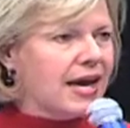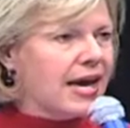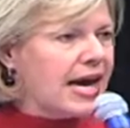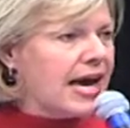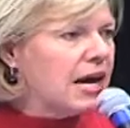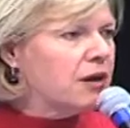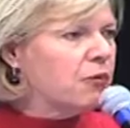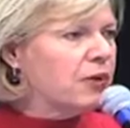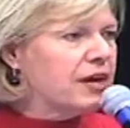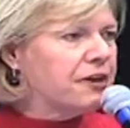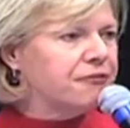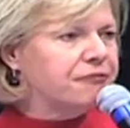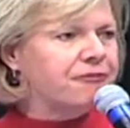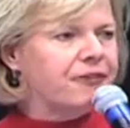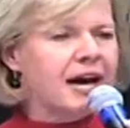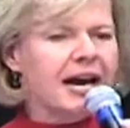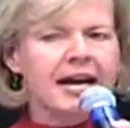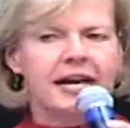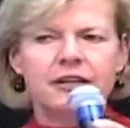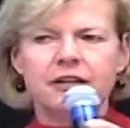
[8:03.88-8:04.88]
And we
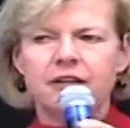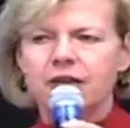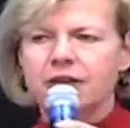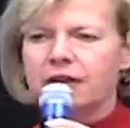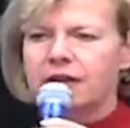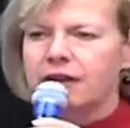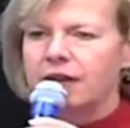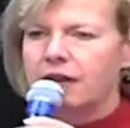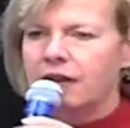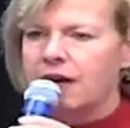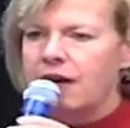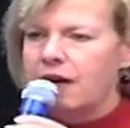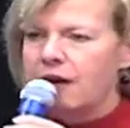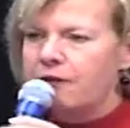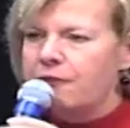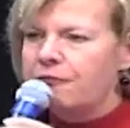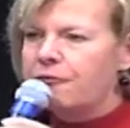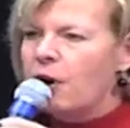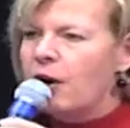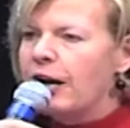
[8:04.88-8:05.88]
fight
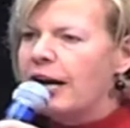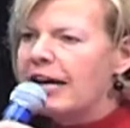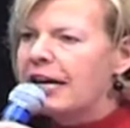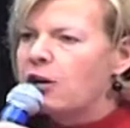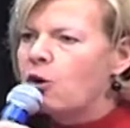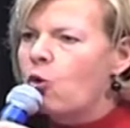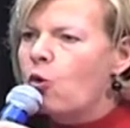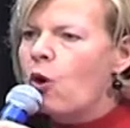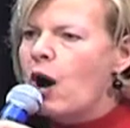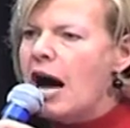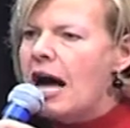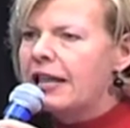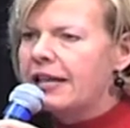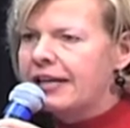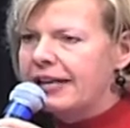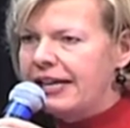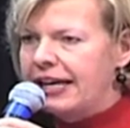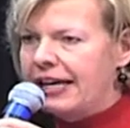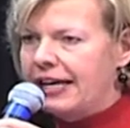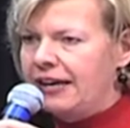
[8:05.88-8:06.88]
for
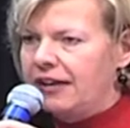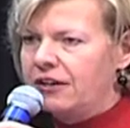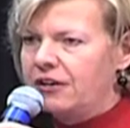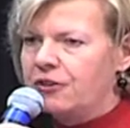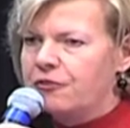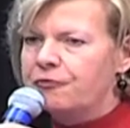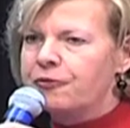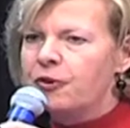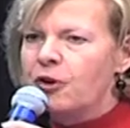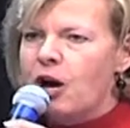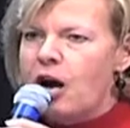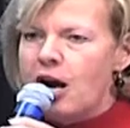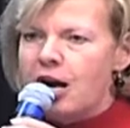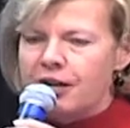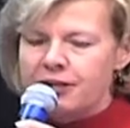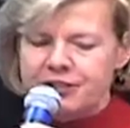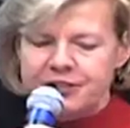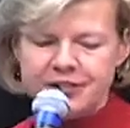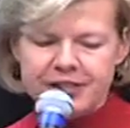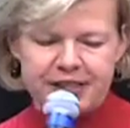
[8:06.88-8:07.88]
equality for
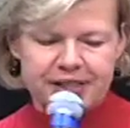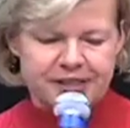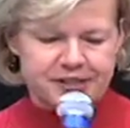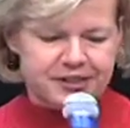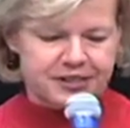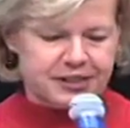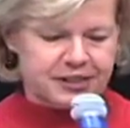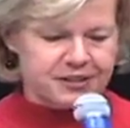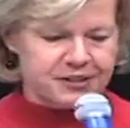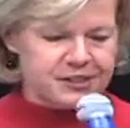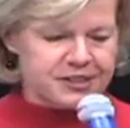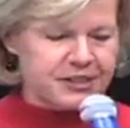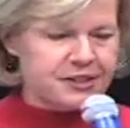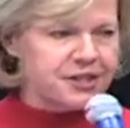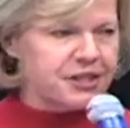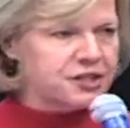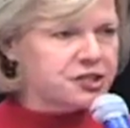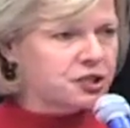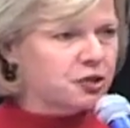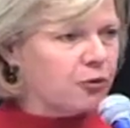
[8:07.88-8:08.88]
all citizens in
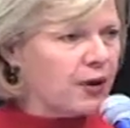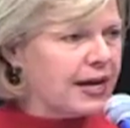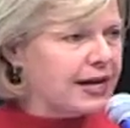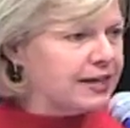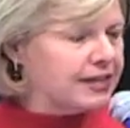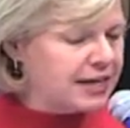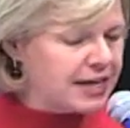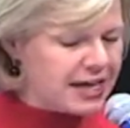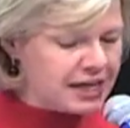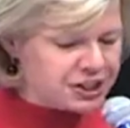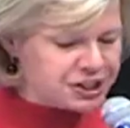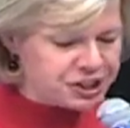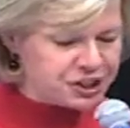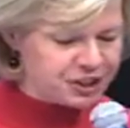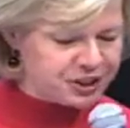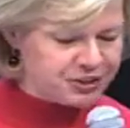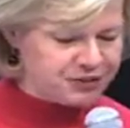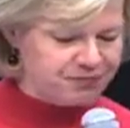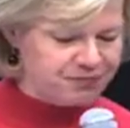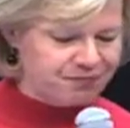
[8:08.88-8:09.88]
this great
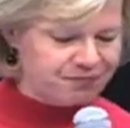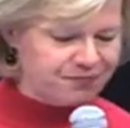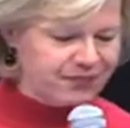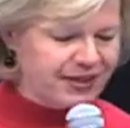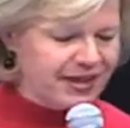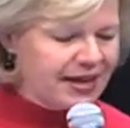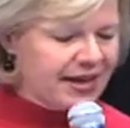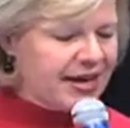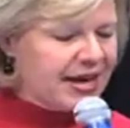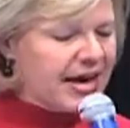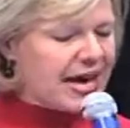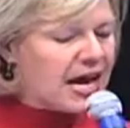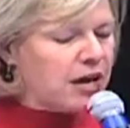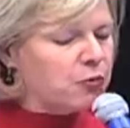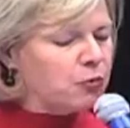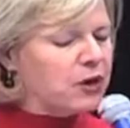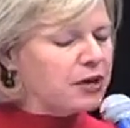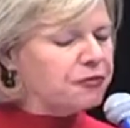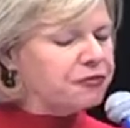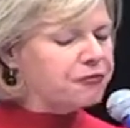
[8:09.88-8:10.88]
nation.
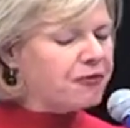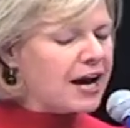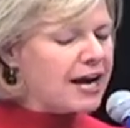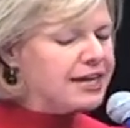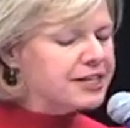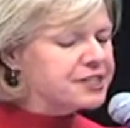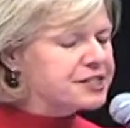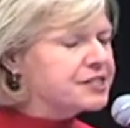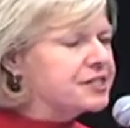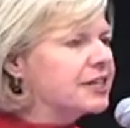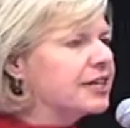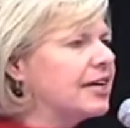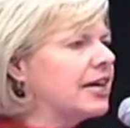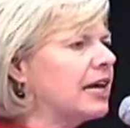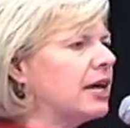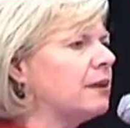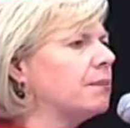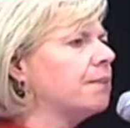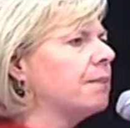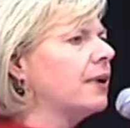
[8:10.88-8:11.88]
And we fight to
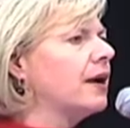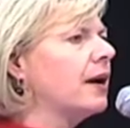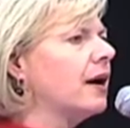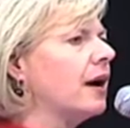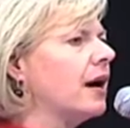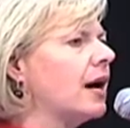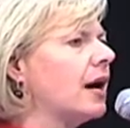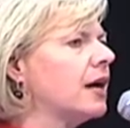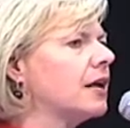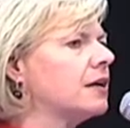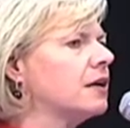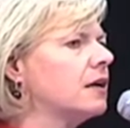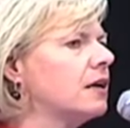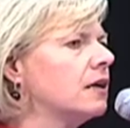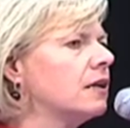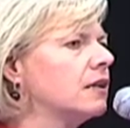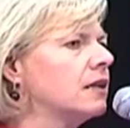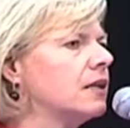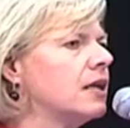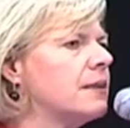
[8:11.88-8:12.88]
keep
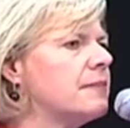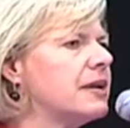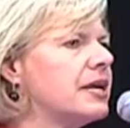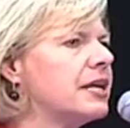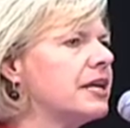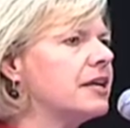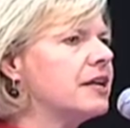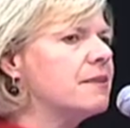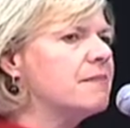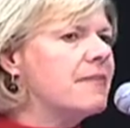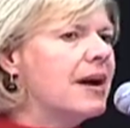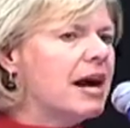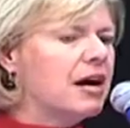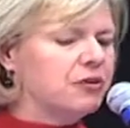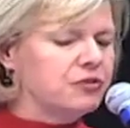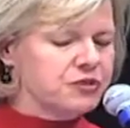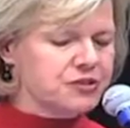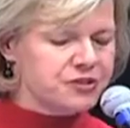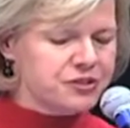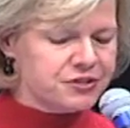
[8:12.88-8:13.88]
unlimited
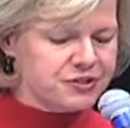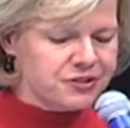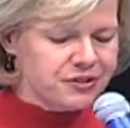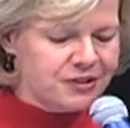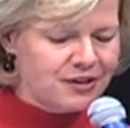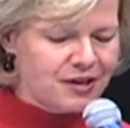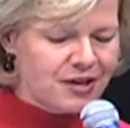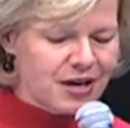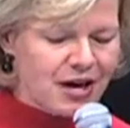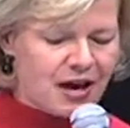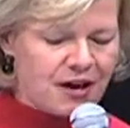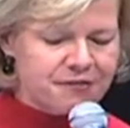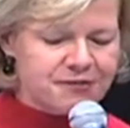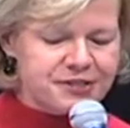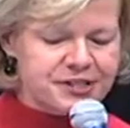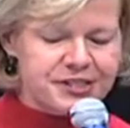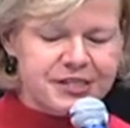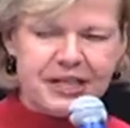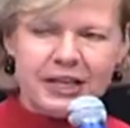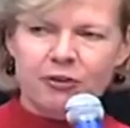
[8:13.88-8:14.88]
amounts of
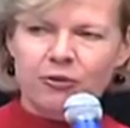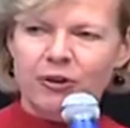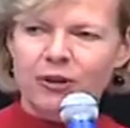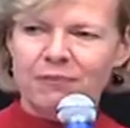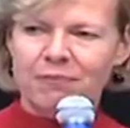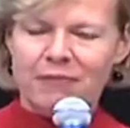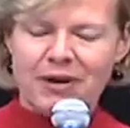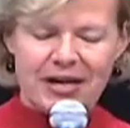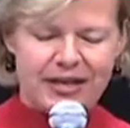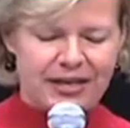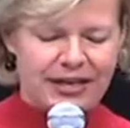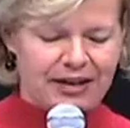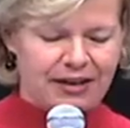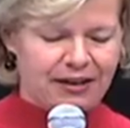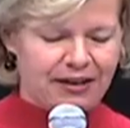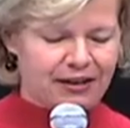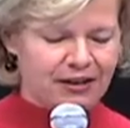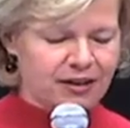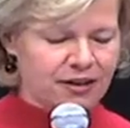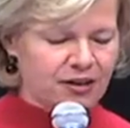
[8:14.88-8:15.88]
secret money
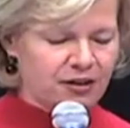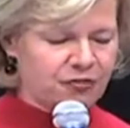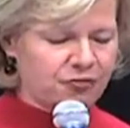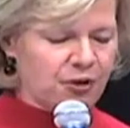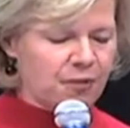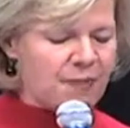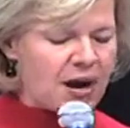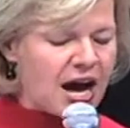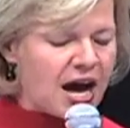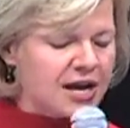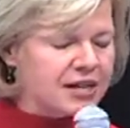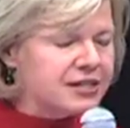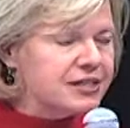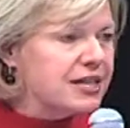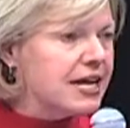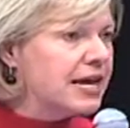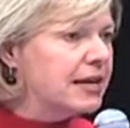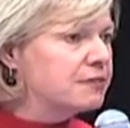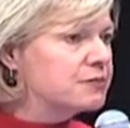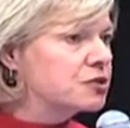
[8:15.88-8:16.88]
from
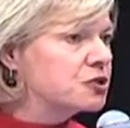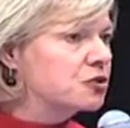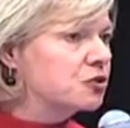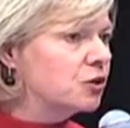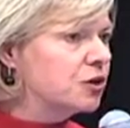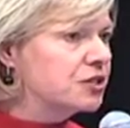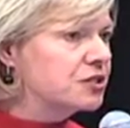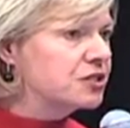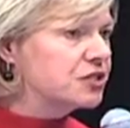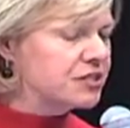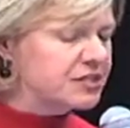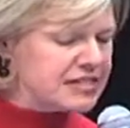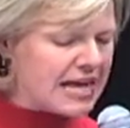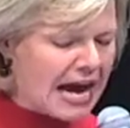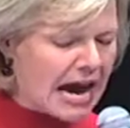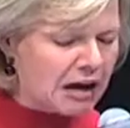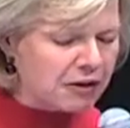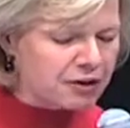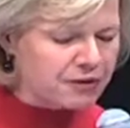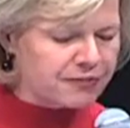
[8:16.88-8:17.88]
unnamed sources
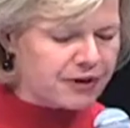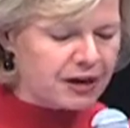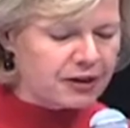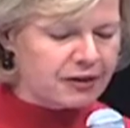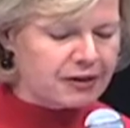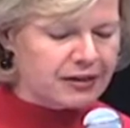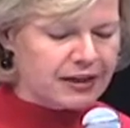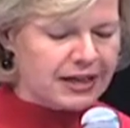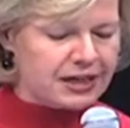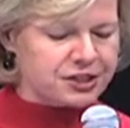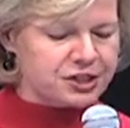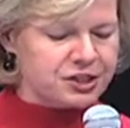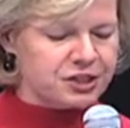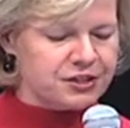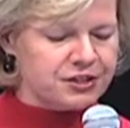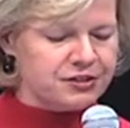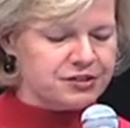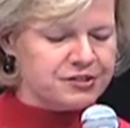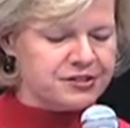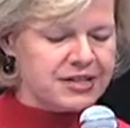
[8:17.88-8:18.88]
out of our
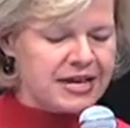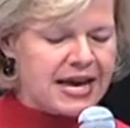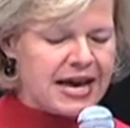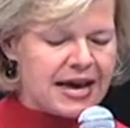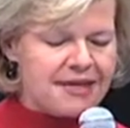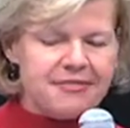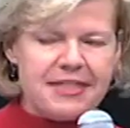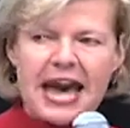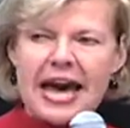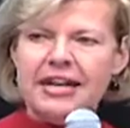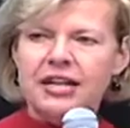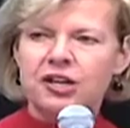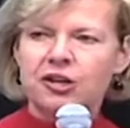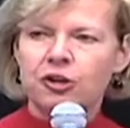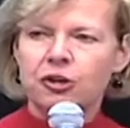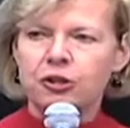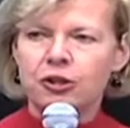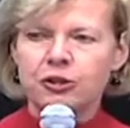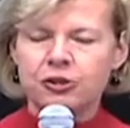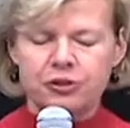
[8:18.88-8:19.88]
elections. And that
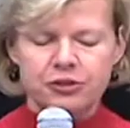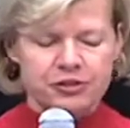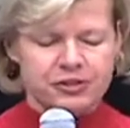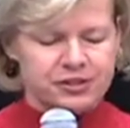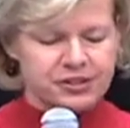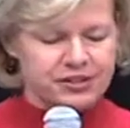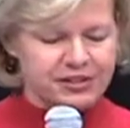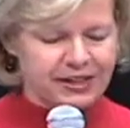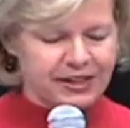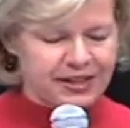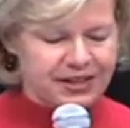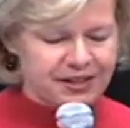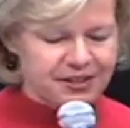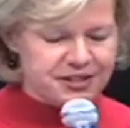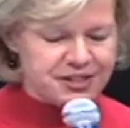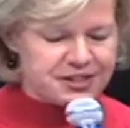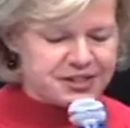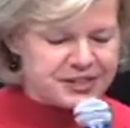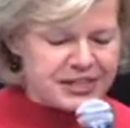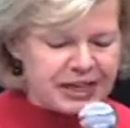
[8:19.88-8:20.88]
includes
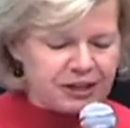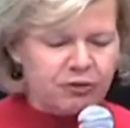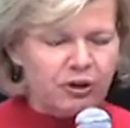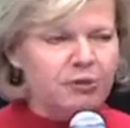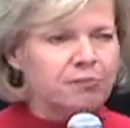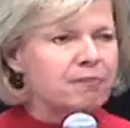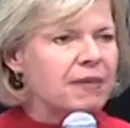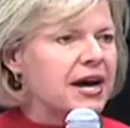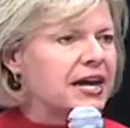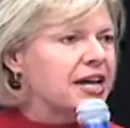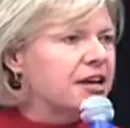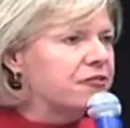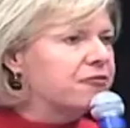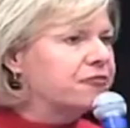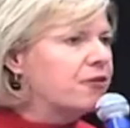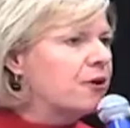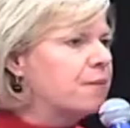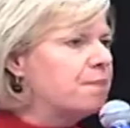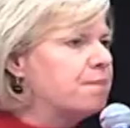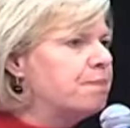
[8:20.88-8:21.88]
the secret money
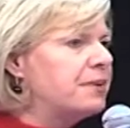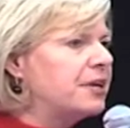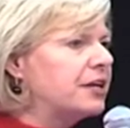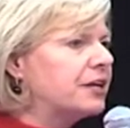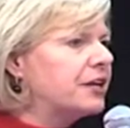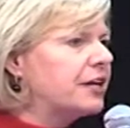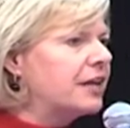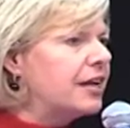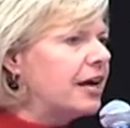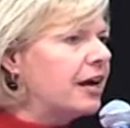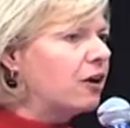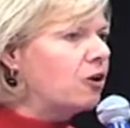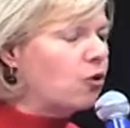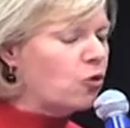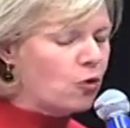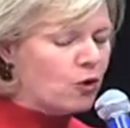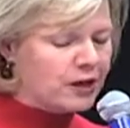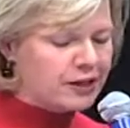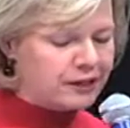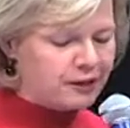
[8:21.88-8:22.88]
from billionaire
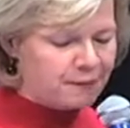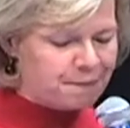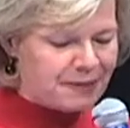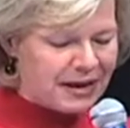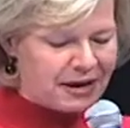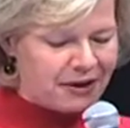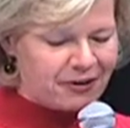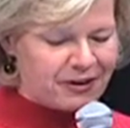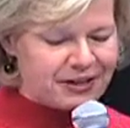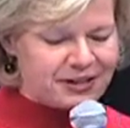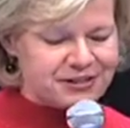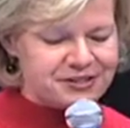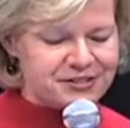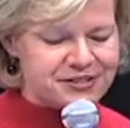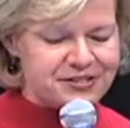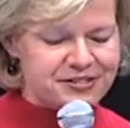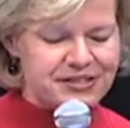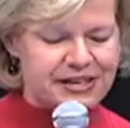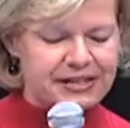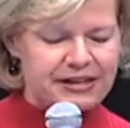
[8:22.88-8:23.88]
oil
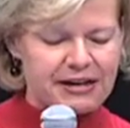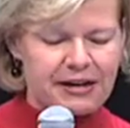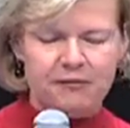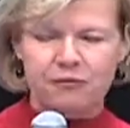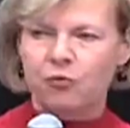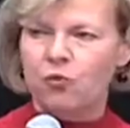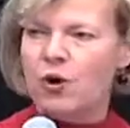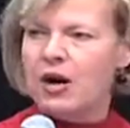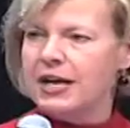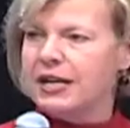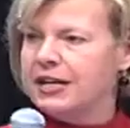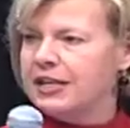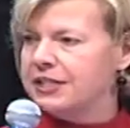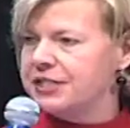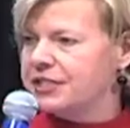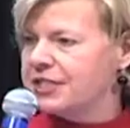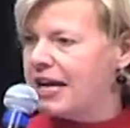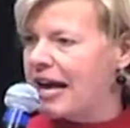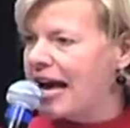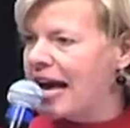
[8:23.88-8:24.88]
barons that have wanted
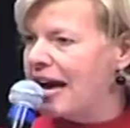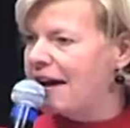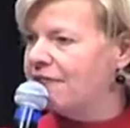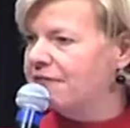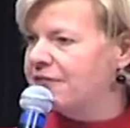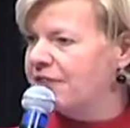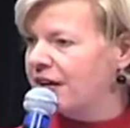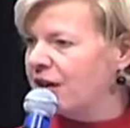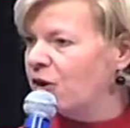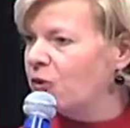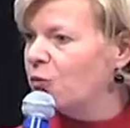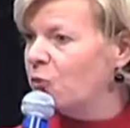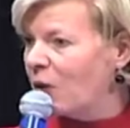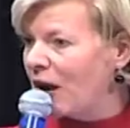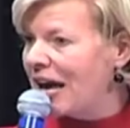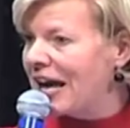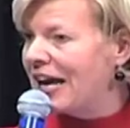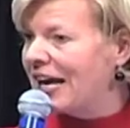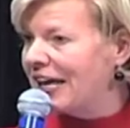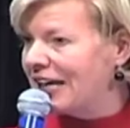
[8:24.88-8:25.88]
to have their
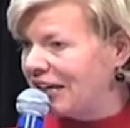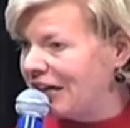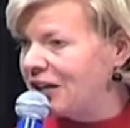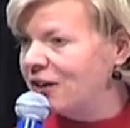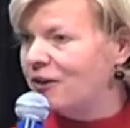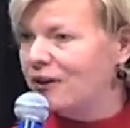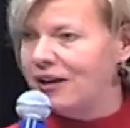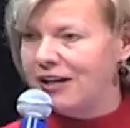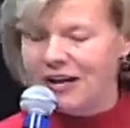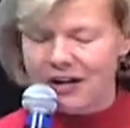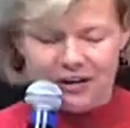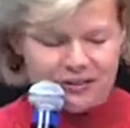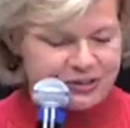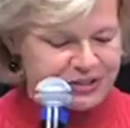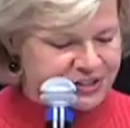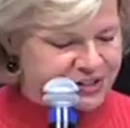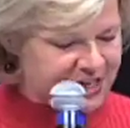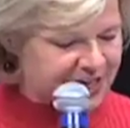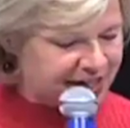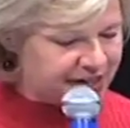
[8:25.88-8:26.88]
way here in our
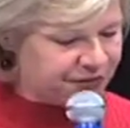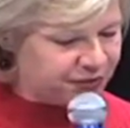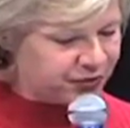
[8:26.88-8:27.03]
state of